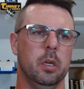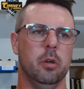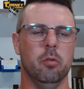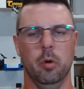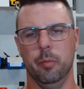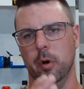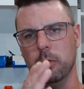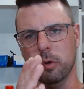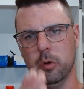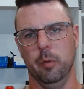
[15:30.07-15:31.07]
group
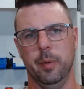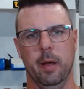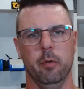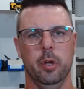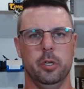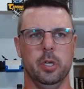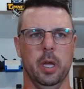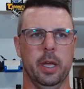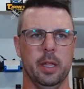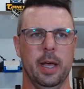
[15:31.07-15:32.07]
over group average,
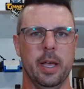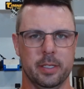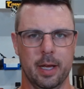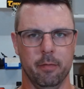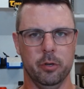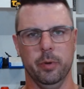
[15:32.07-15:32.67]
a class average.